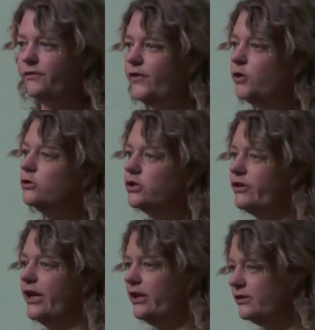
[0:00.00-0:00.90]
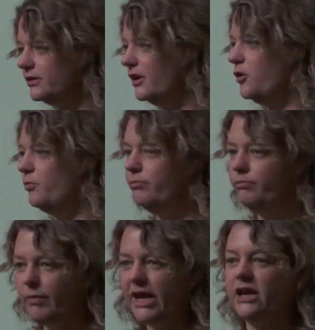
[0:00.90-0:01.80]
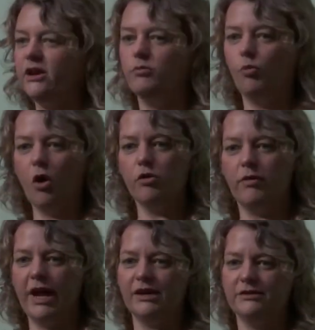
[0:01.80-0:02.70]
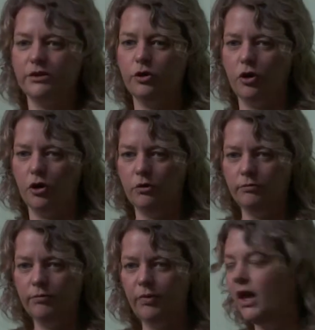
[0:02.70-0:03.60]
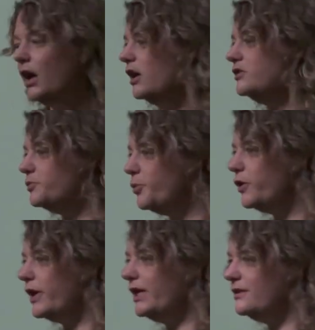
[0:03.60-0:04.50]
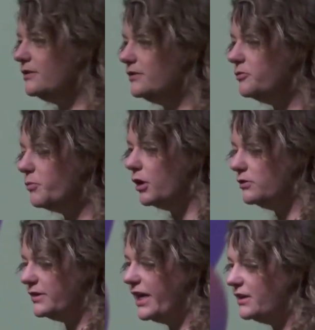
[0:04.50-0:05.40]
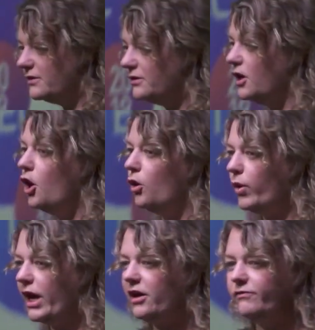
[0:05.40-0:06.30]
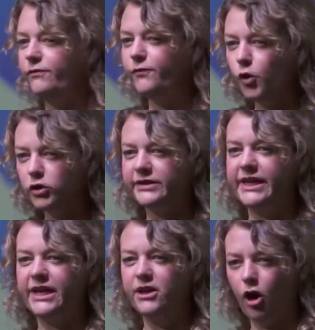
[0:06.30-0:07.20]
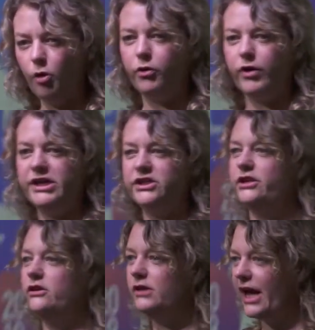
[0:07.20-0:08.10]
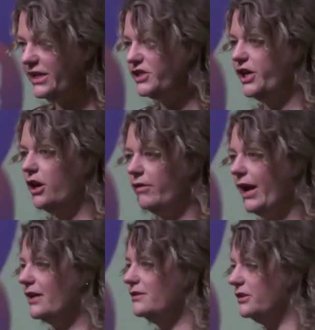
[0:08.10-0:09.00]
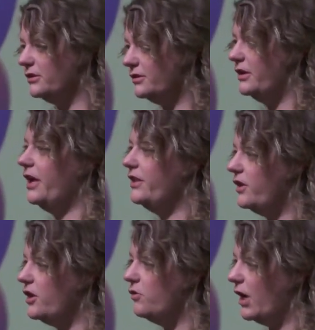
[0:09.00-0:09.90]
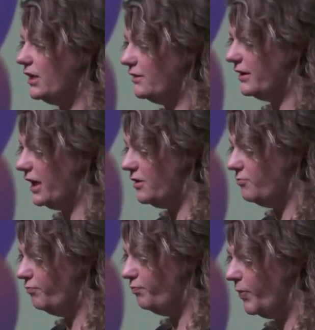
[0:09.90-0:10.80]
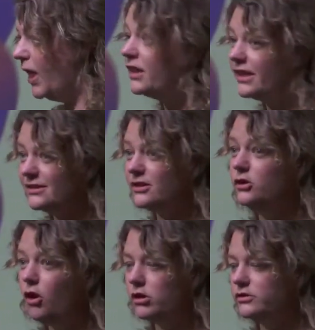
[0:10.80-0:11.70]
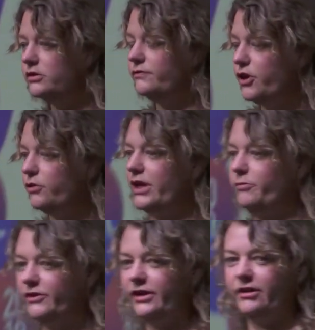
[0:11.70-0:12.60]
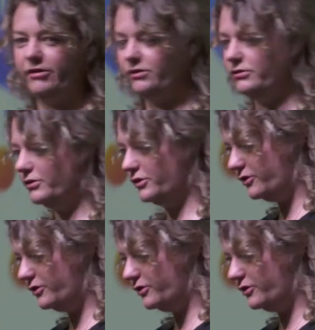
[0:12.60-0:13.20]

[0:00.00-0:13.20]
of fuel stringers making up one reactor core. And to put that into some context, we have 14 operational AGR reactors in the UK today. That's a lot of nuclear material to